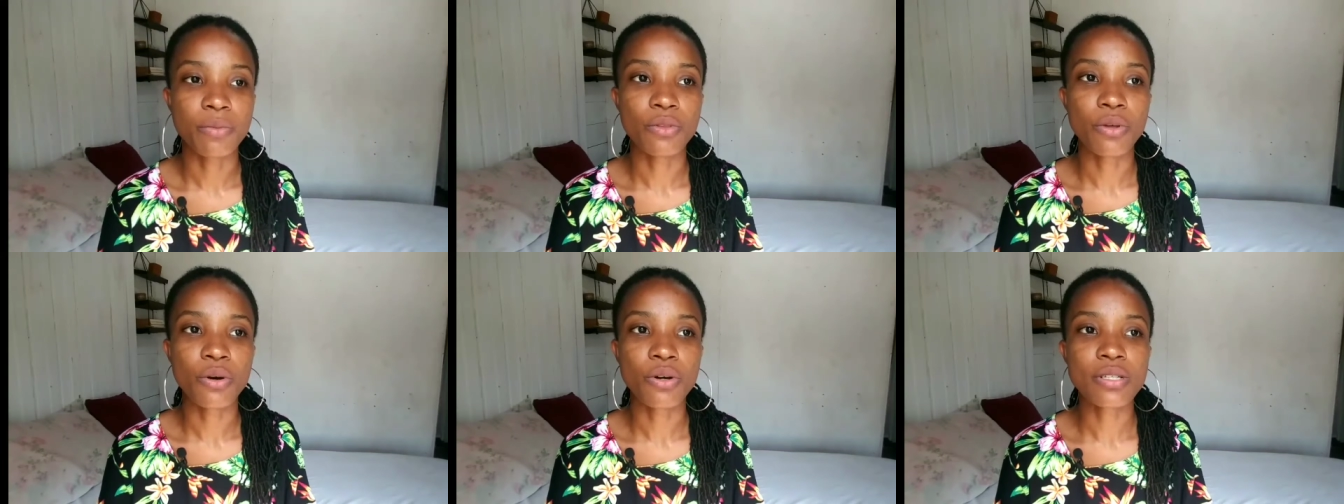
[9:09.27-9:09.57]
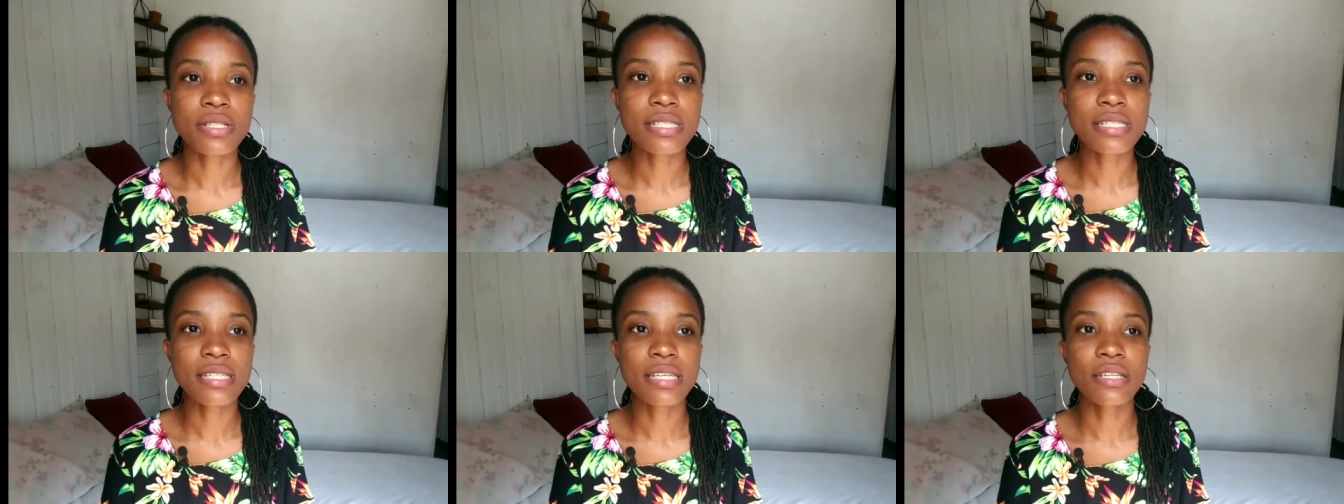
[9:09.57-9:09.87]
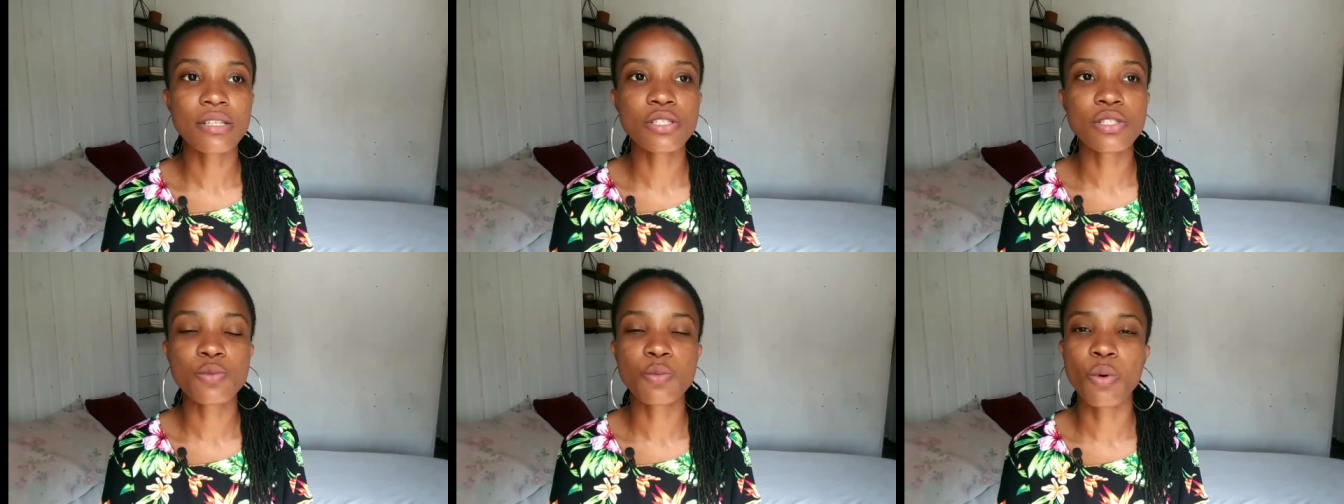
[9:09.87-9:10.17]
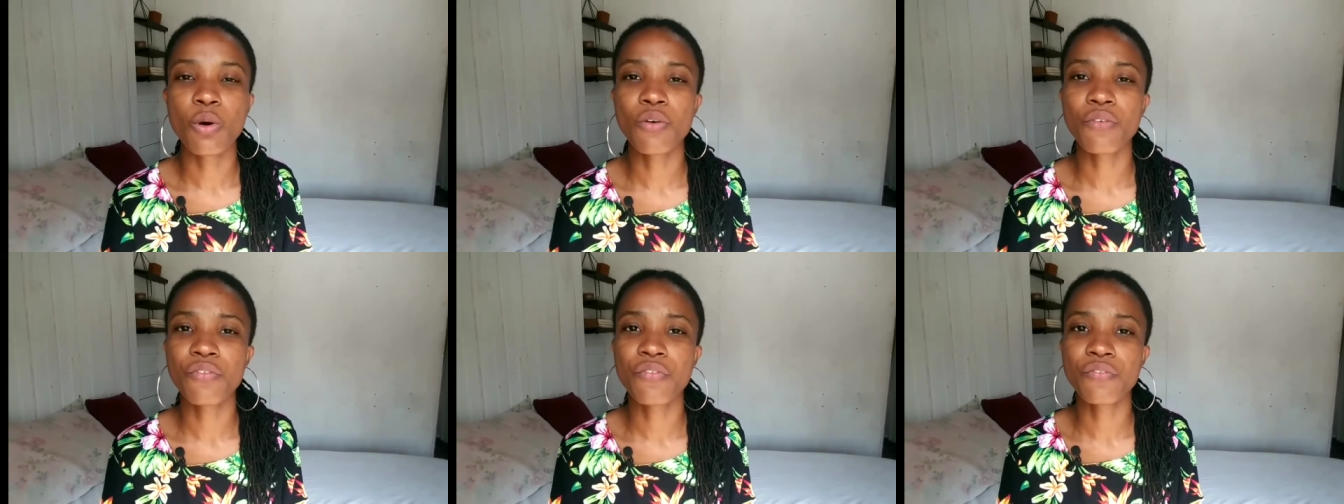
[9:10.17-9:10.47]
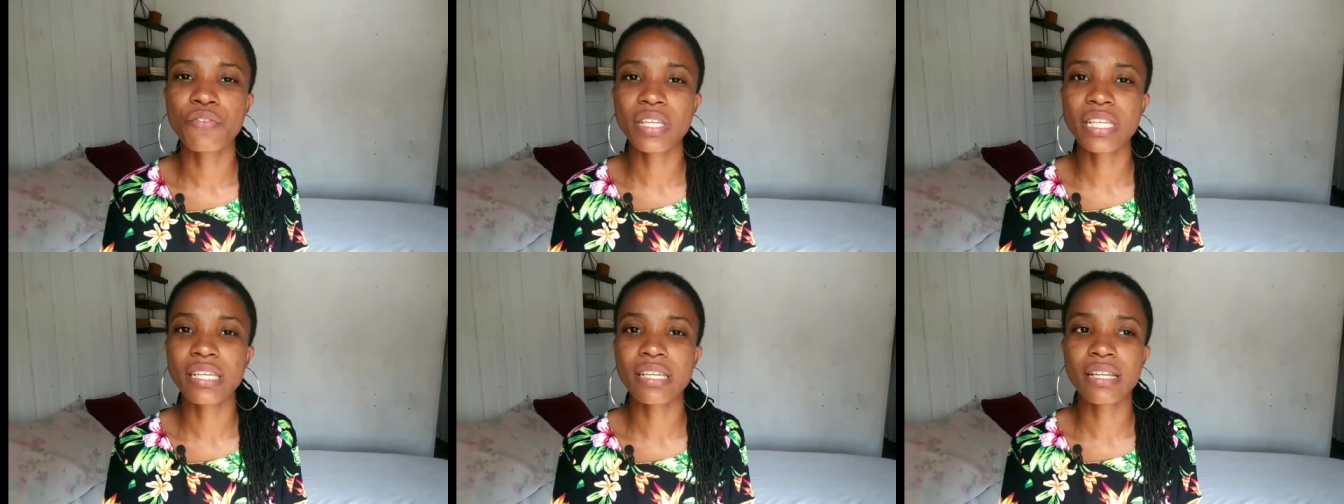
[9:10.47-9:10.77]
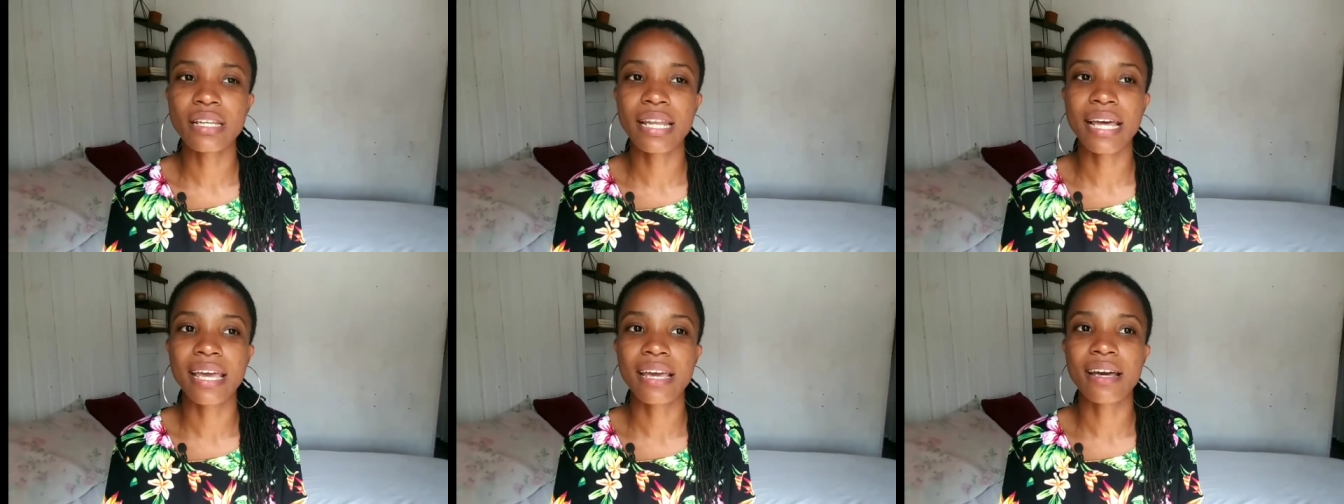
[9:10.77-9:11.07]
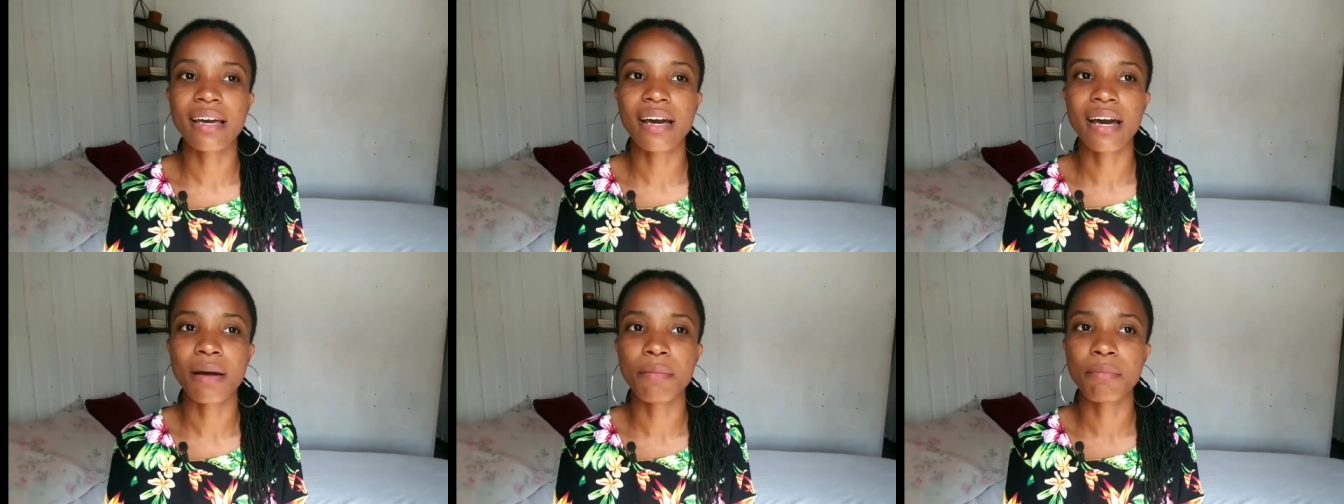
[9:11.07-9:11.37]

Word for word: those things won't feel like